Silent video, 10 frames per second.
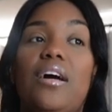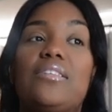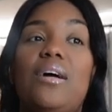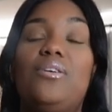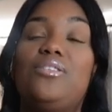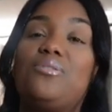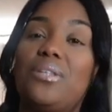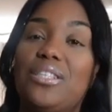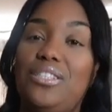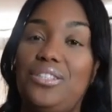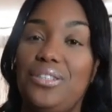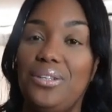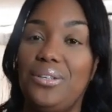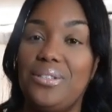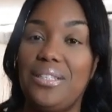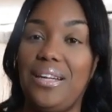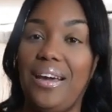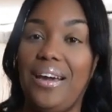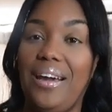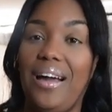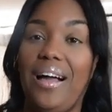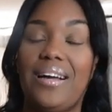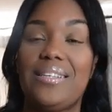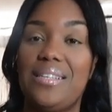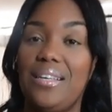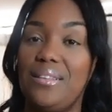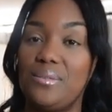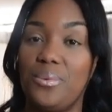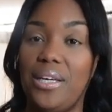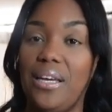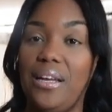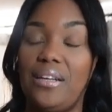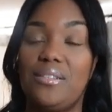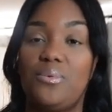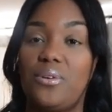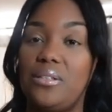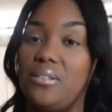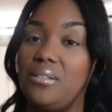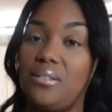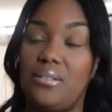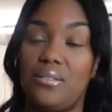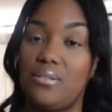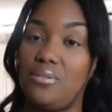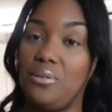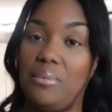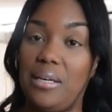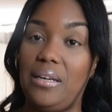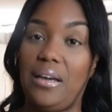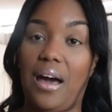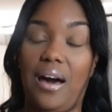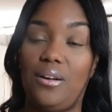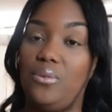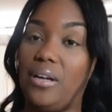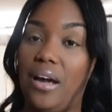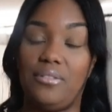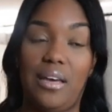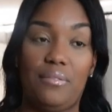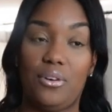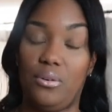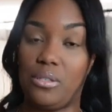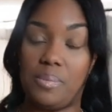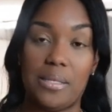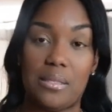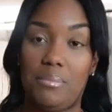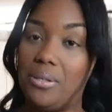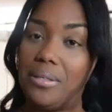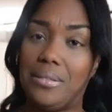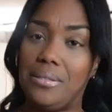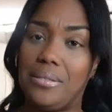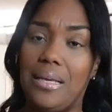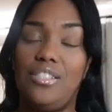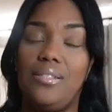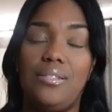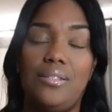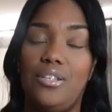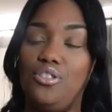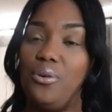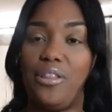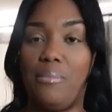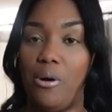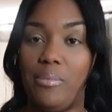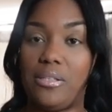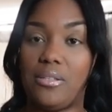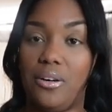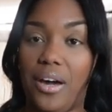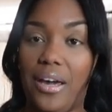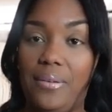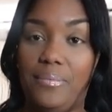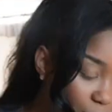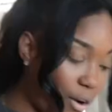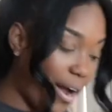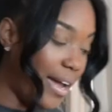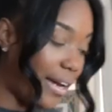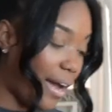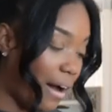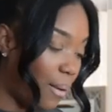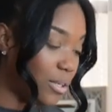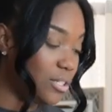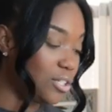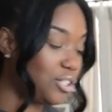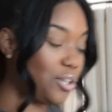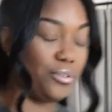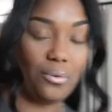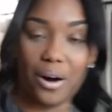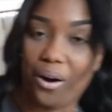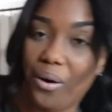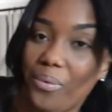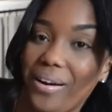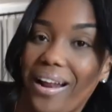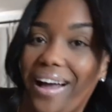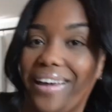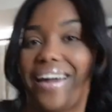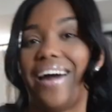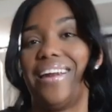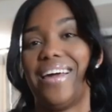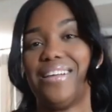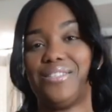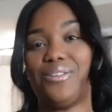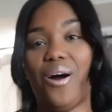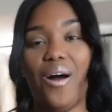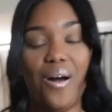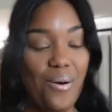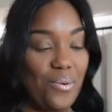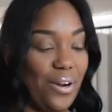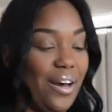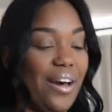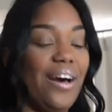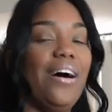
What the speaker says: Because I really just want to chill today. Like I said, this weekend, I just want to just do me. I don't want to have no responsibilities. Just enjoy the moment, okay? Before I head out, I wanted to show you all what I got at Zara.